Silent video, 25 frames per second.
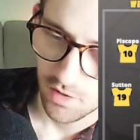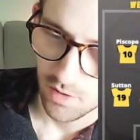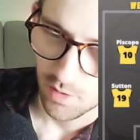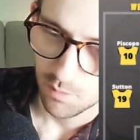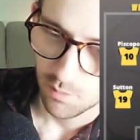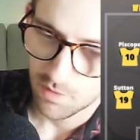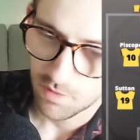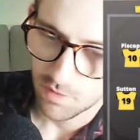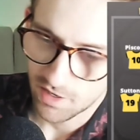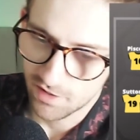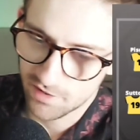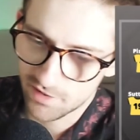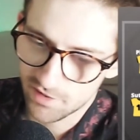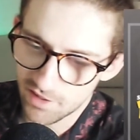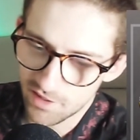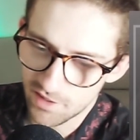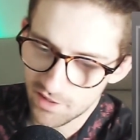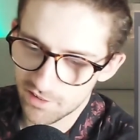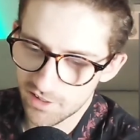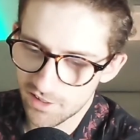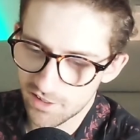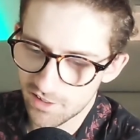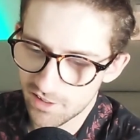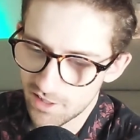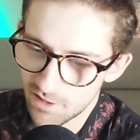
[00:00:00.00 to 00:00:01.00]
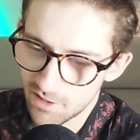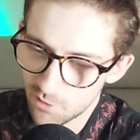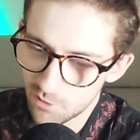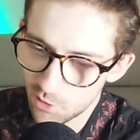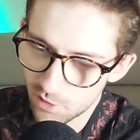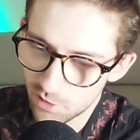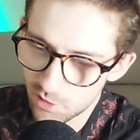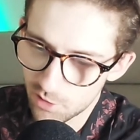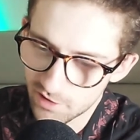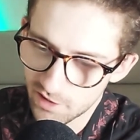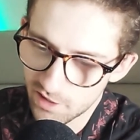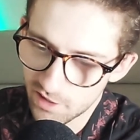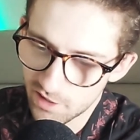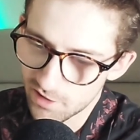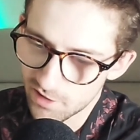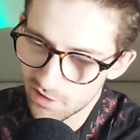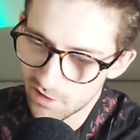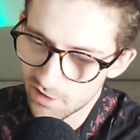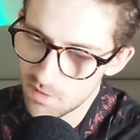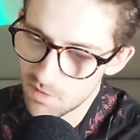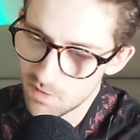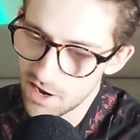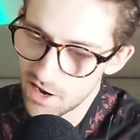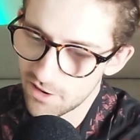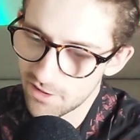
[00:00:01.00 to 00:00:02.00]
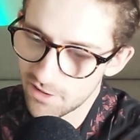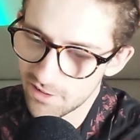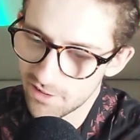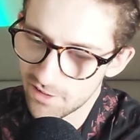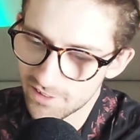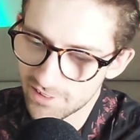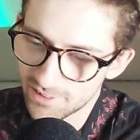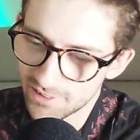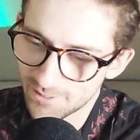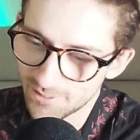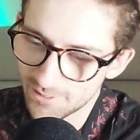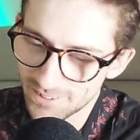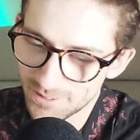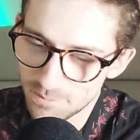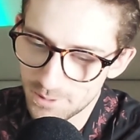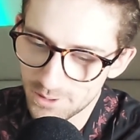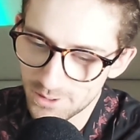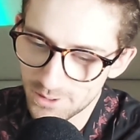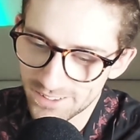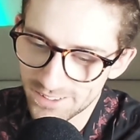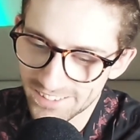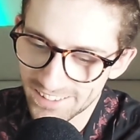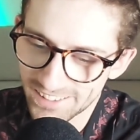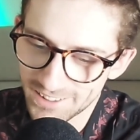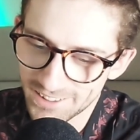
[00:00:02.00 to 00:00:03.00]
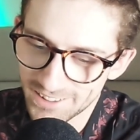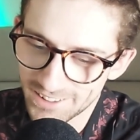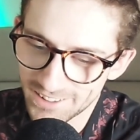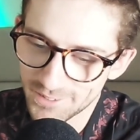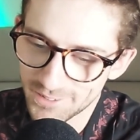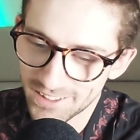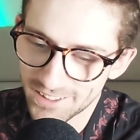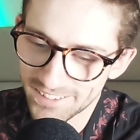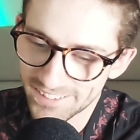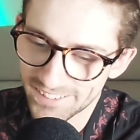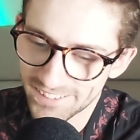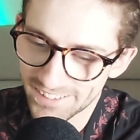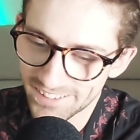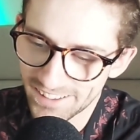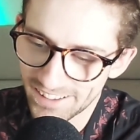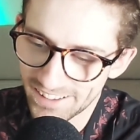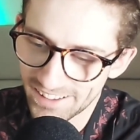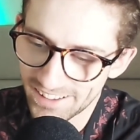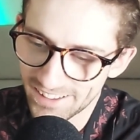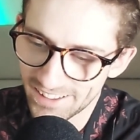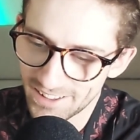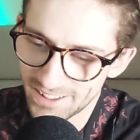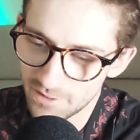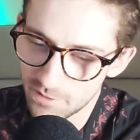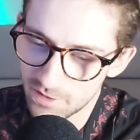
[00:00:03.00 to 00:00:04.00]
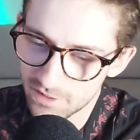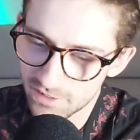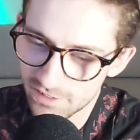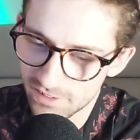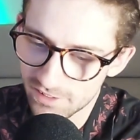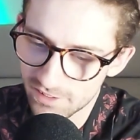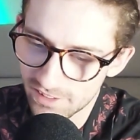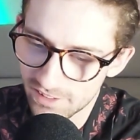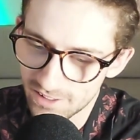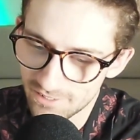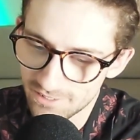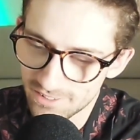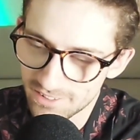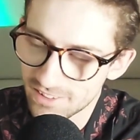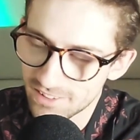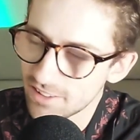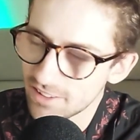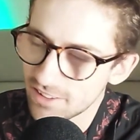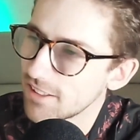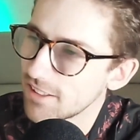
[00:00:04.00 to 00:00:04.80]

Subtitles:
Matt says, I'd love Ollie Sale at the Mariners once Beers leaves, eventually leaves.